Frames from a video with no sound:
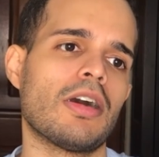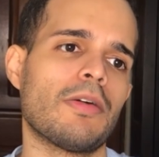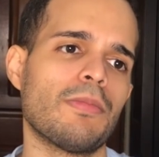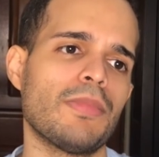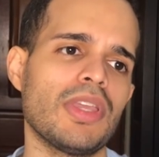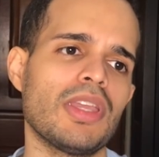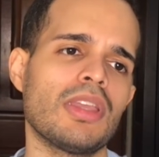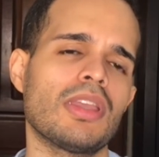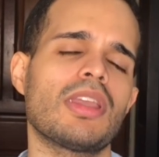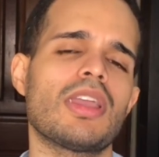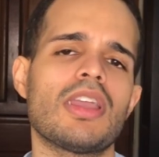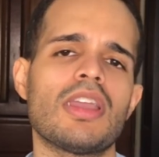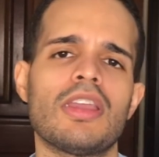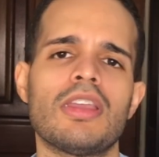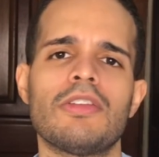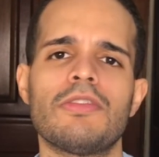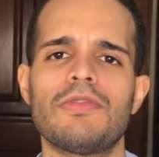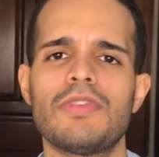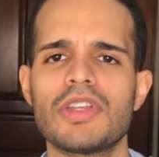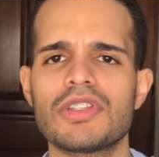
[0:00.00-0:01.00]
being
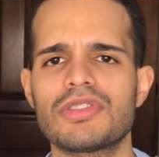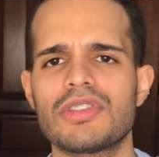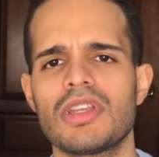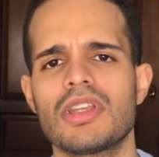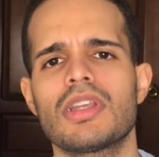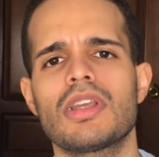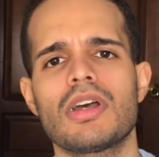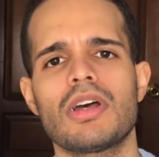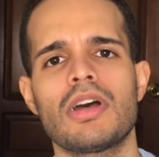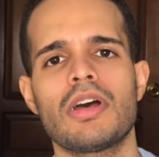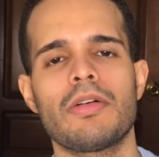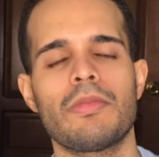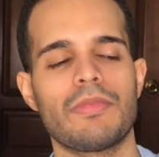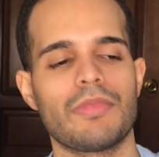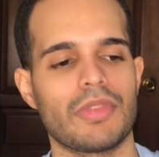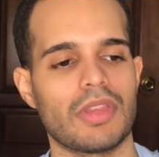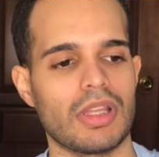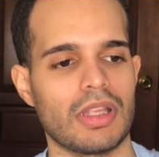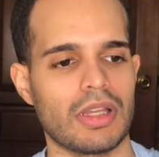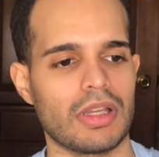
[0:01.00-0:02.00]
a fixed income
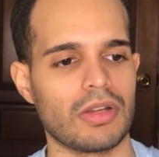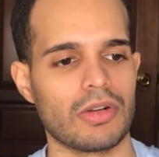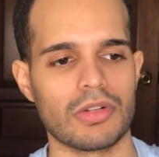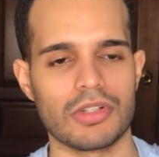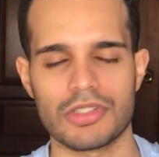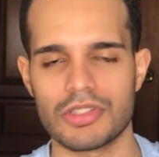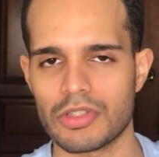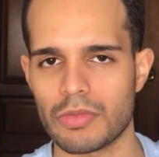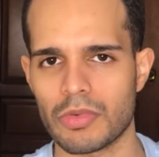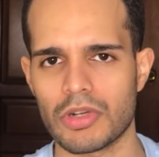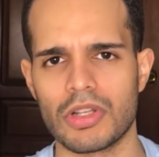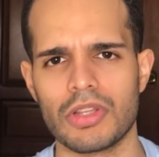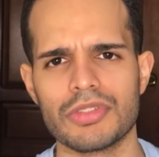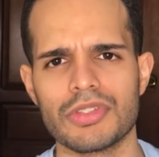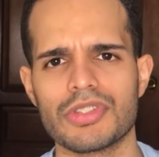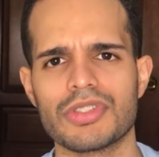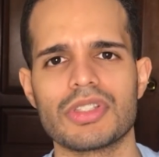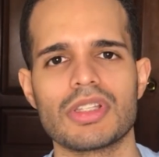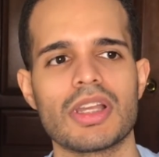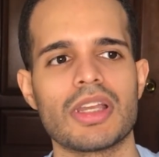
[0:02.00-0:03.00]
or somewhere along
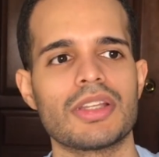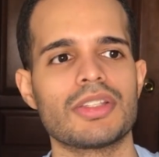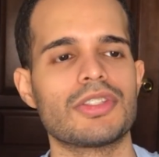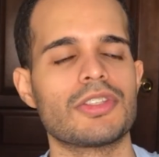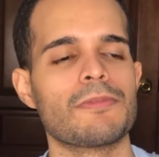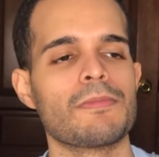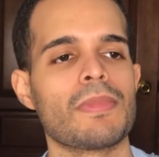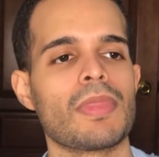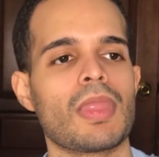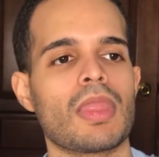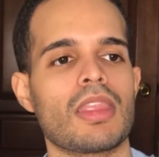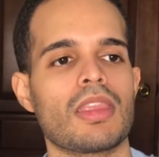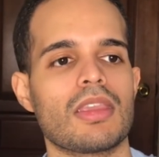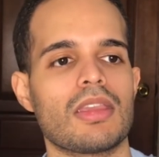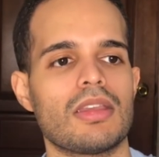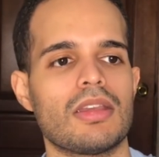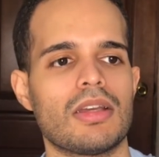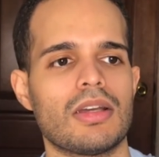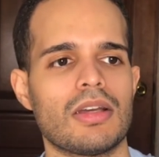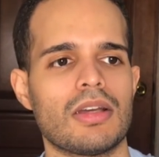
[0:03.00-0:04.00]
those lines
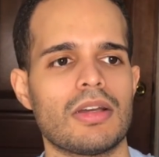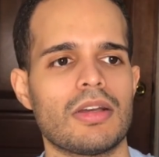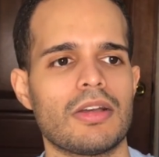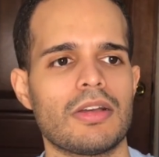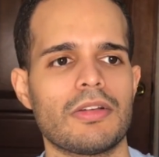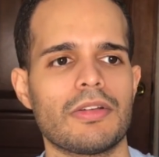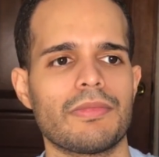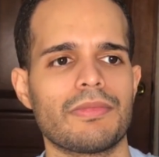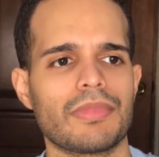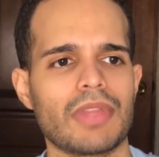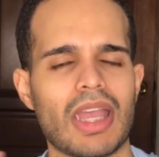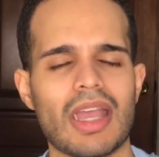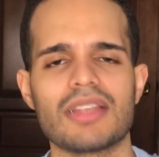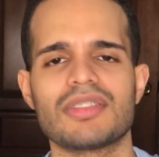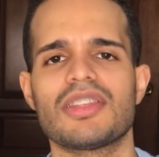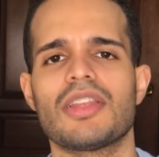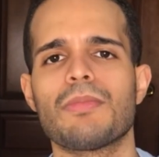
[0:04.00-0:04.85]
asset